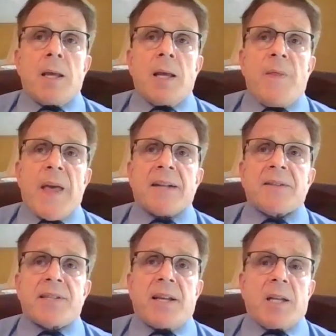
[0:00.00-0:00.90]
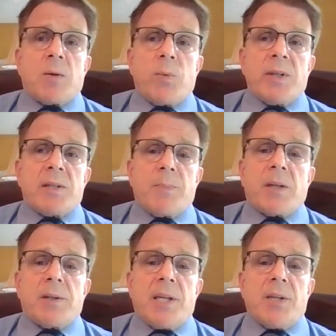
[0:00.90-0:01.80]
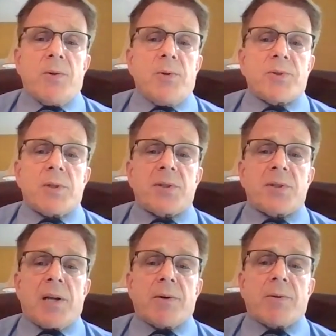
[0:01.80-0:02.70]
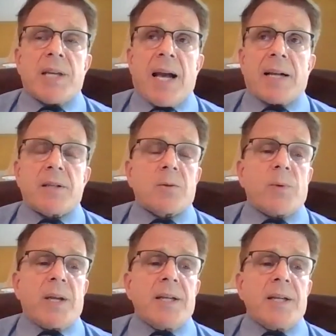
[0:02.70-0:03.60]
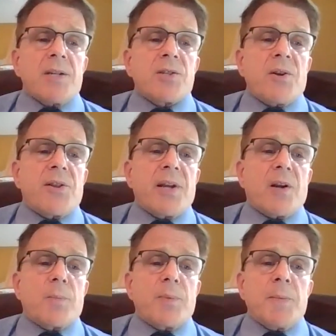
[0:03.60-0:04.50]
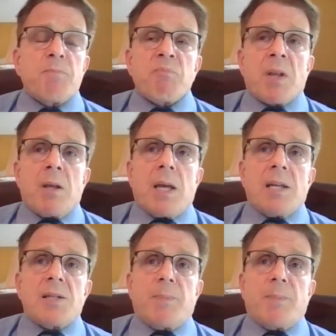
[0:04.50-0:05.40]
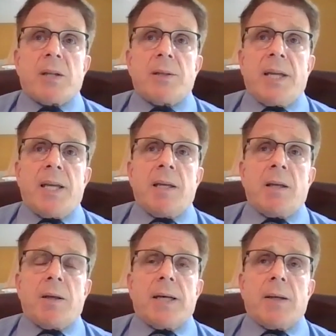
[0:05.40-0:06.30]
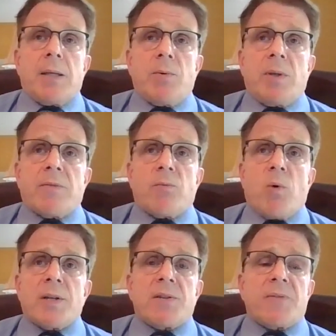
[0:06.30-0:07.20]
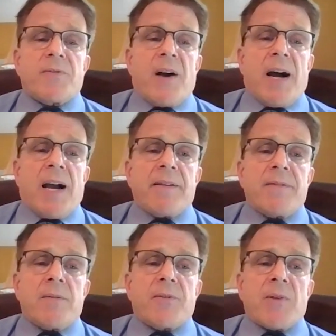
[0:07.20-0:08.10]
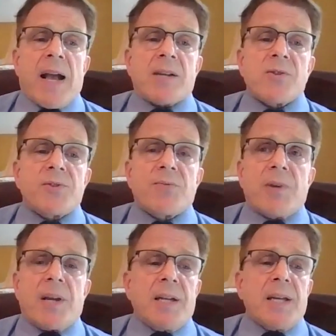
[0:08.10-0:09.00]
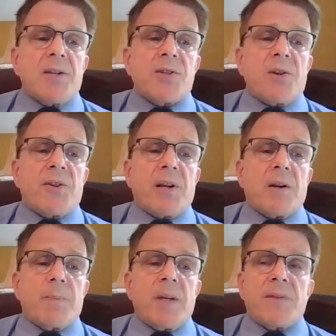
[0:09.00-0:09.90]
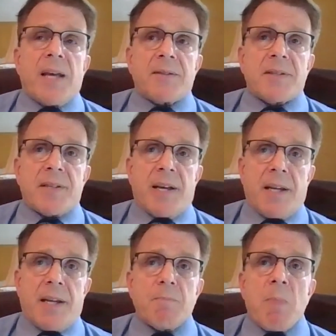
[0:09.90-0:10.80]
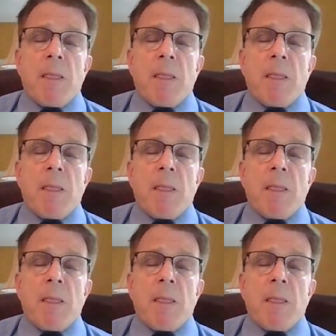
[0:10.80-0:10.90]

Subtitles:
In that setting, we typically use stereotactic radiation therapy. And typically, you give 1 to 5 fractions of radiation therapy in that setting.